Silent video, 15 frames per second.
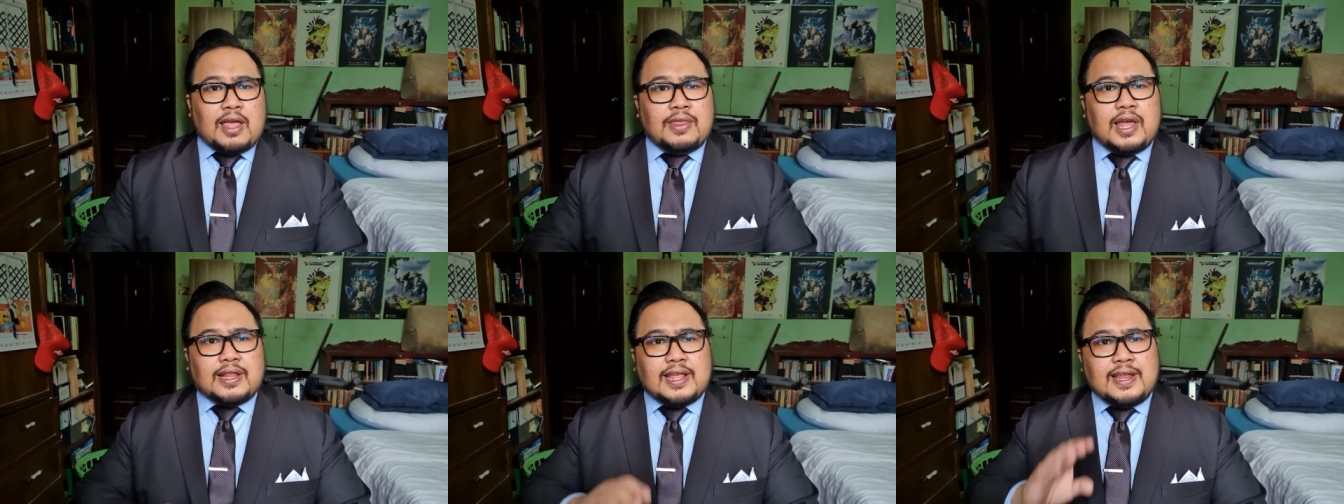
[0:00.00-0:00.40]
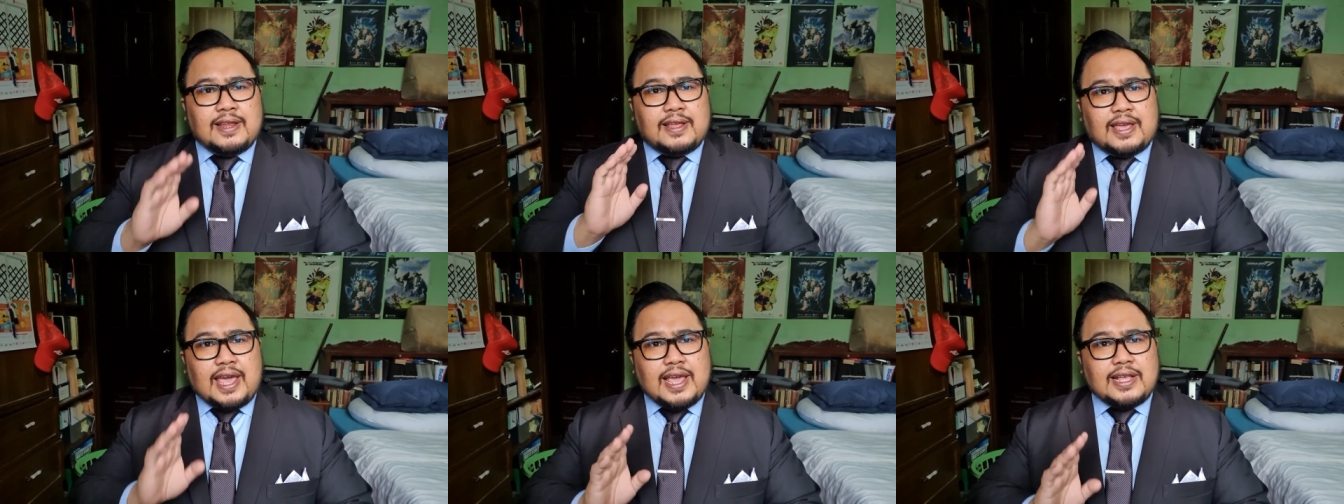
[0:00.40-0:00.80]
that
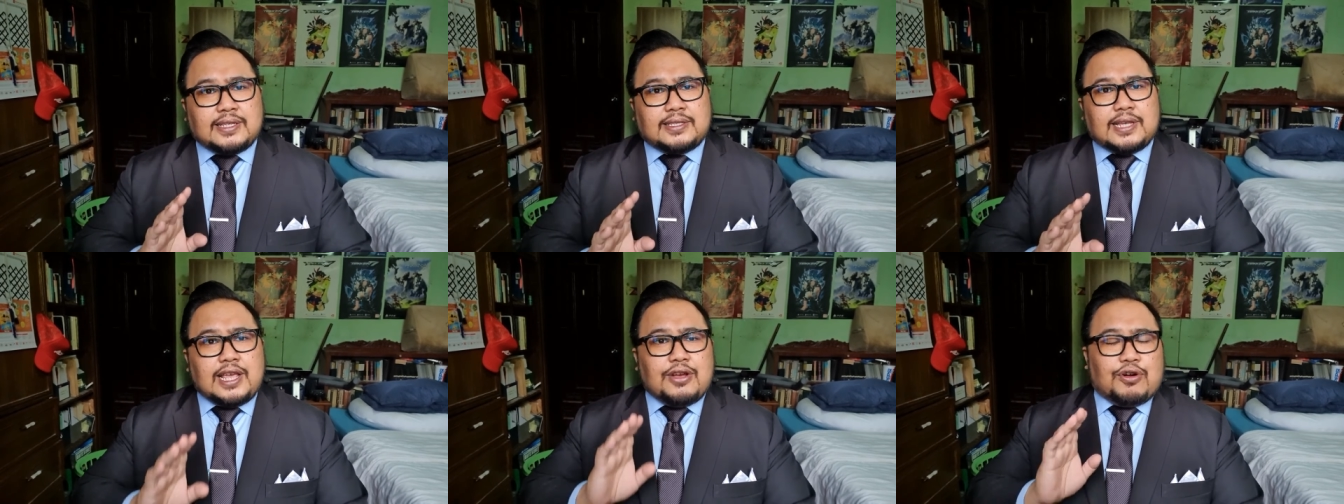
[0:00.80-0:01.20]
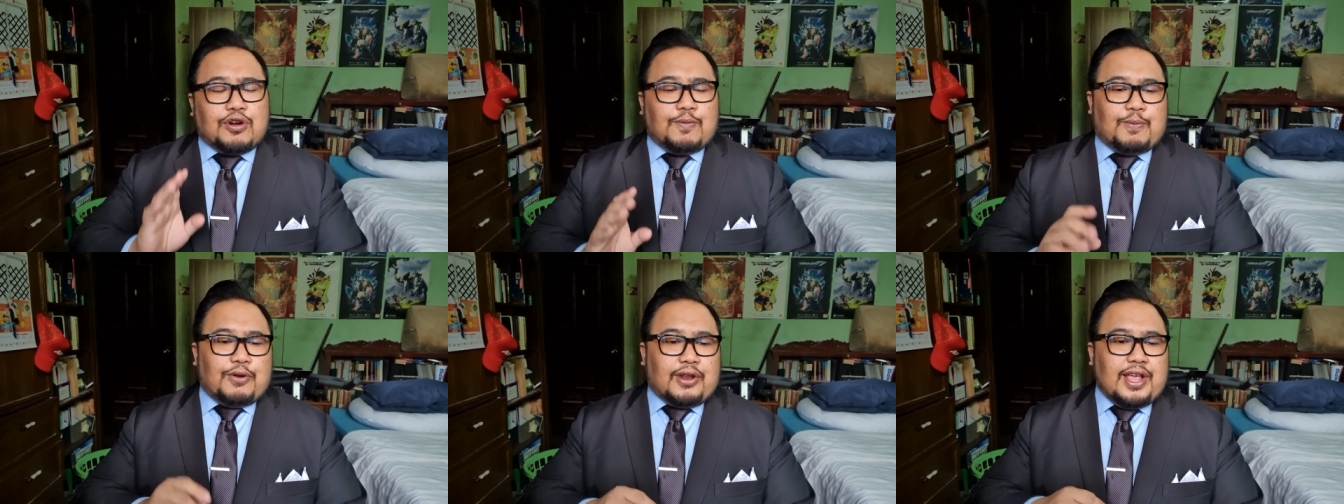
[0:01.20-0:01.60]
in case a
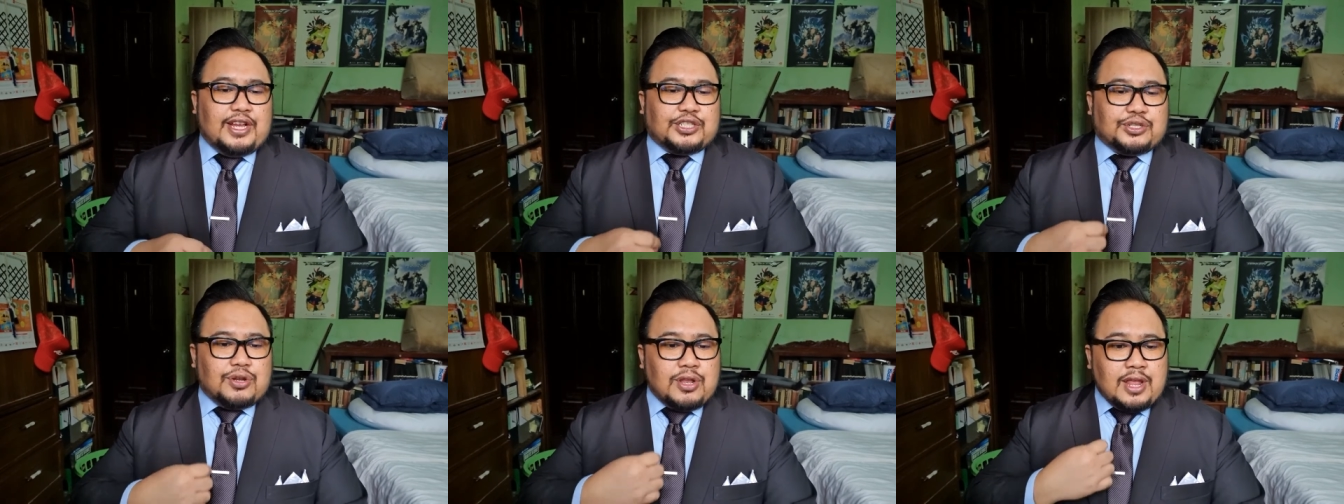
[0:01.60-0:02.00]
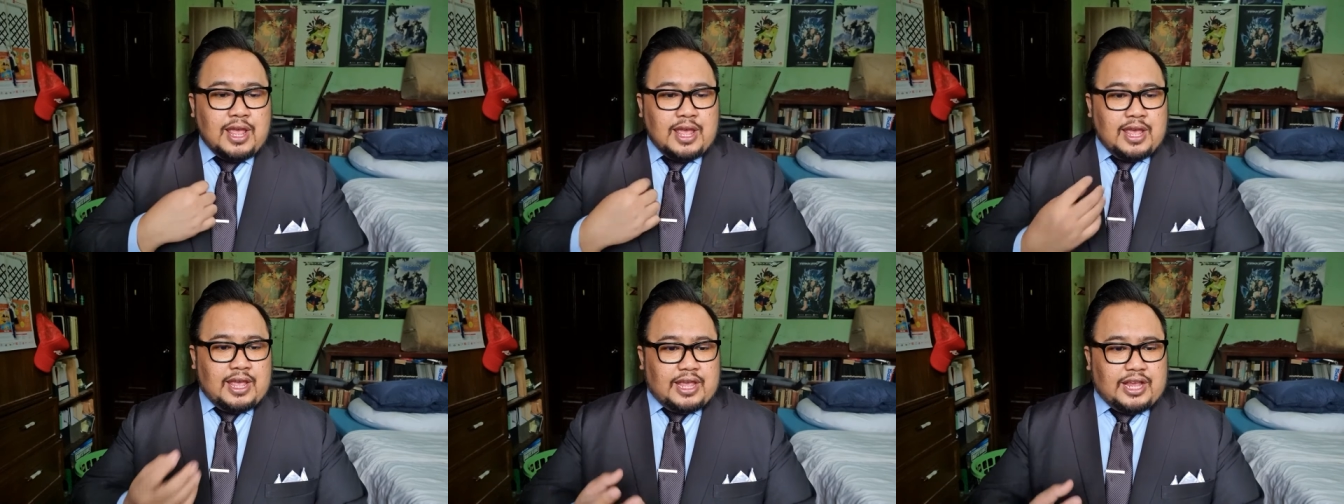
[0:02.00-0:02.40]
corporation
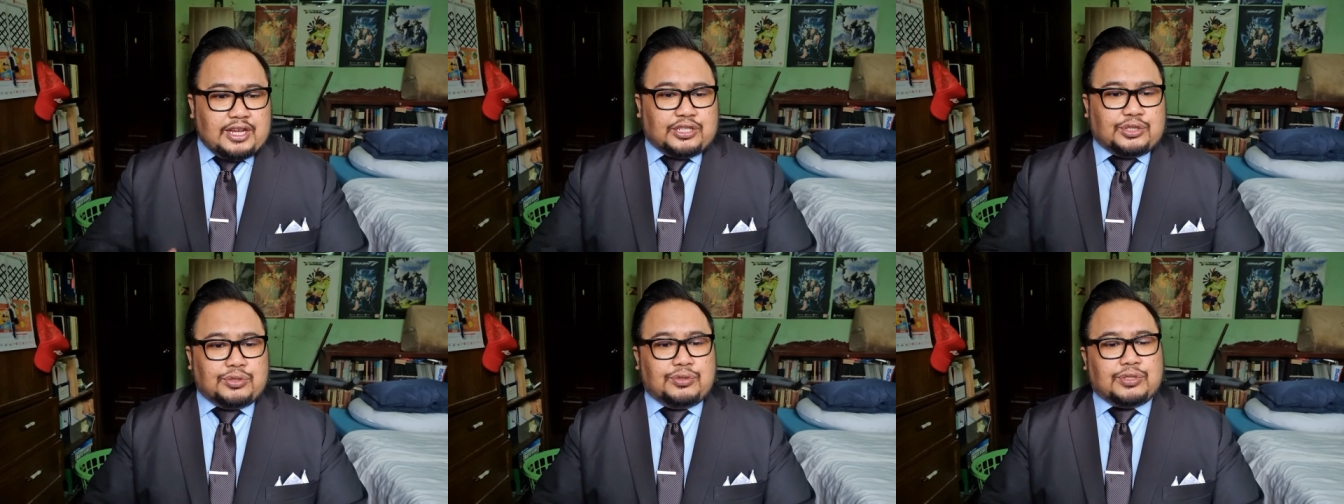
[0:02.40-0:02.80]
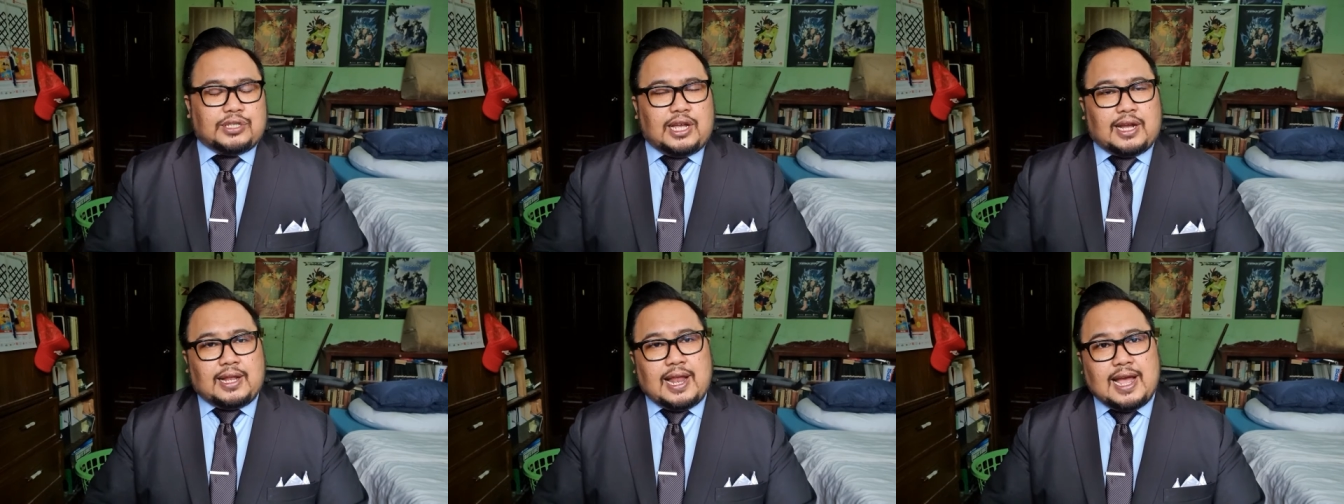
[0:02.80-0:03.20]
issues
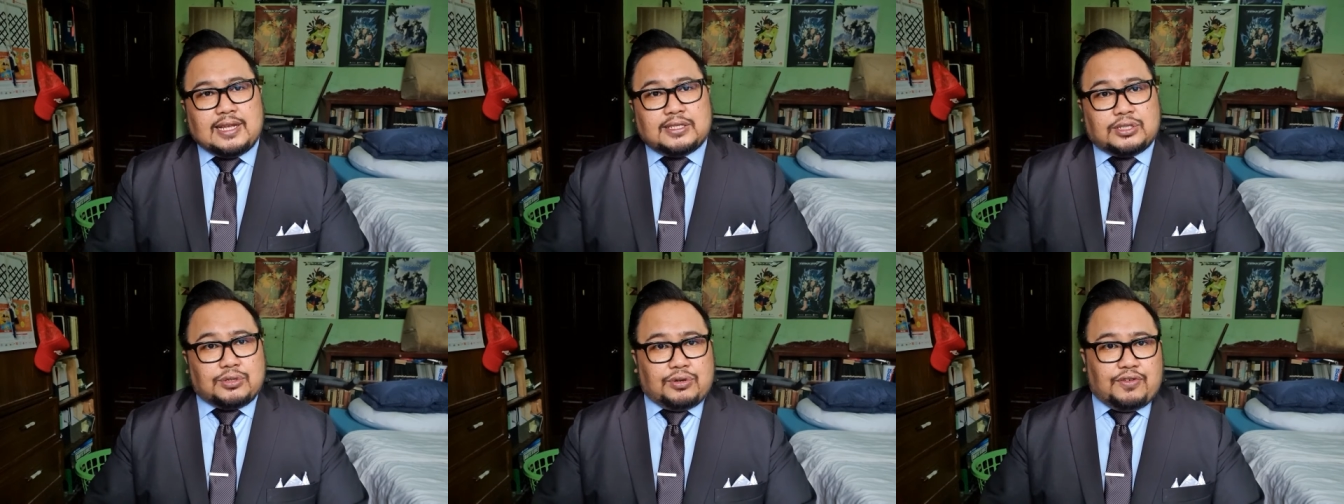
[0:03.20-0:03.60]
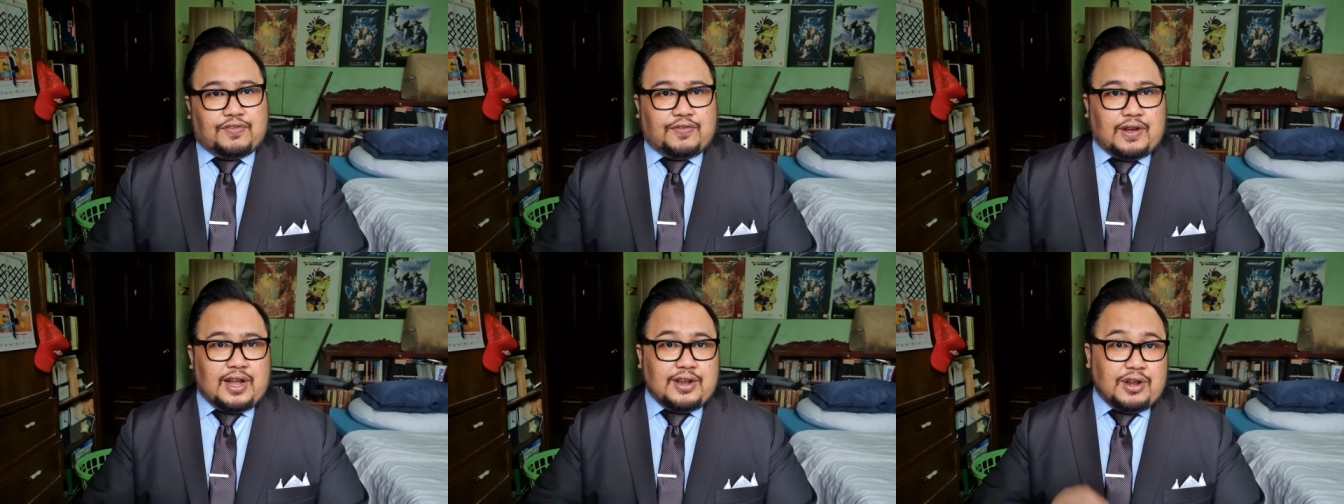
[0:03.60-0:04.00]
a class of
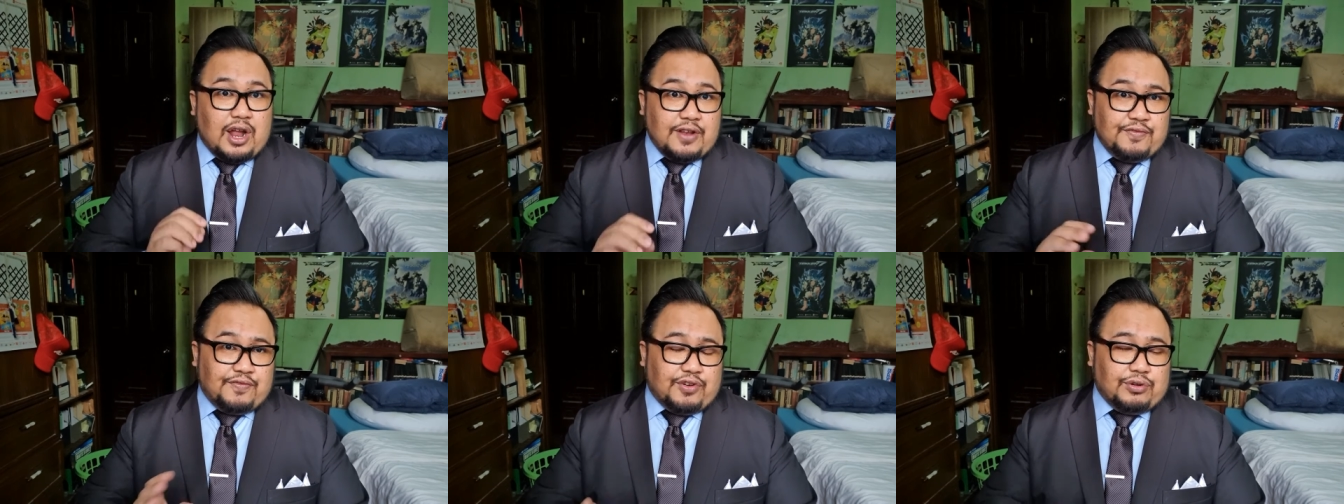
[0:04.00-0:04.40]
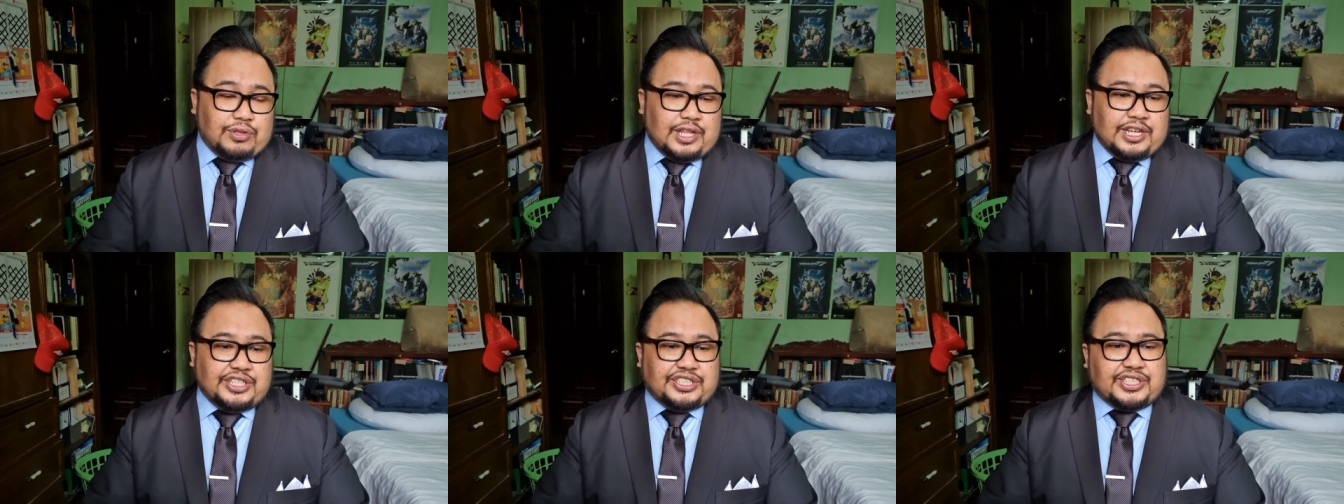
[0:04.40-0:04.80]

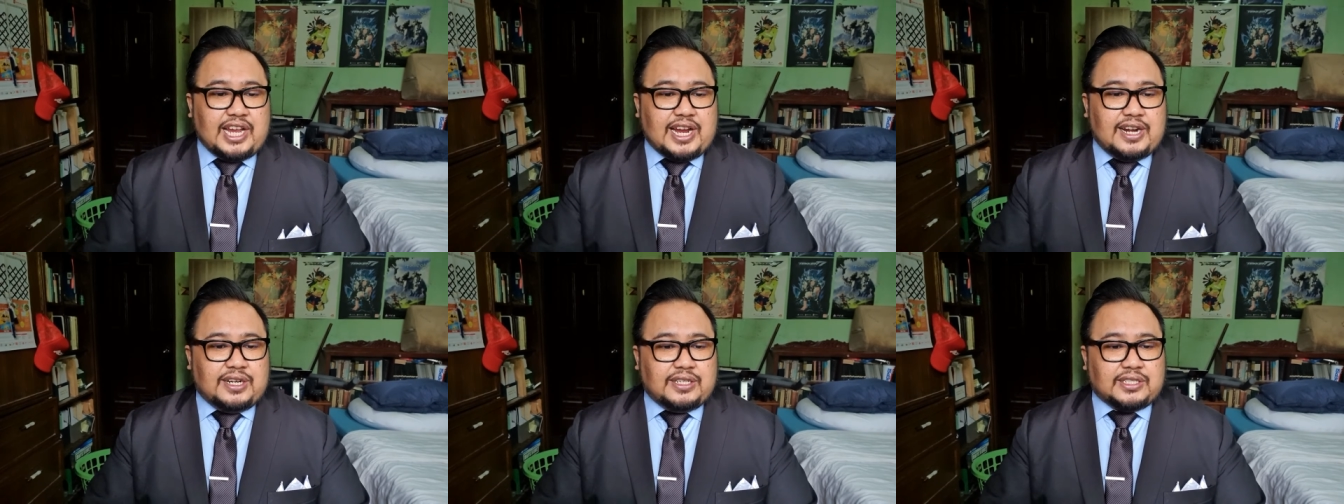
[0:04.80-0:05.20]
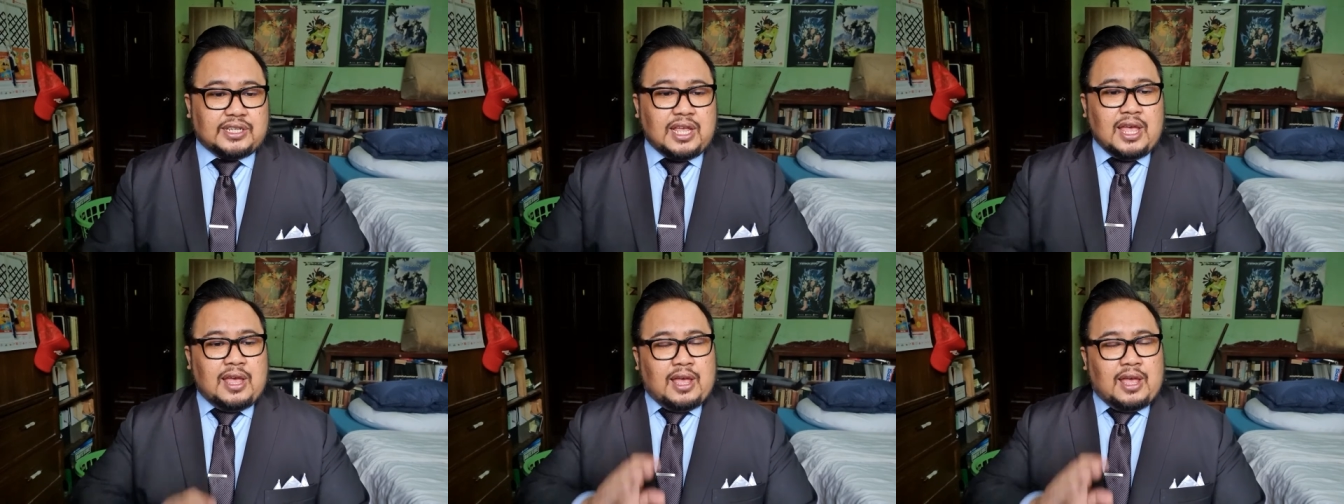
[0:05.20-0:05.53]
non-voting shares,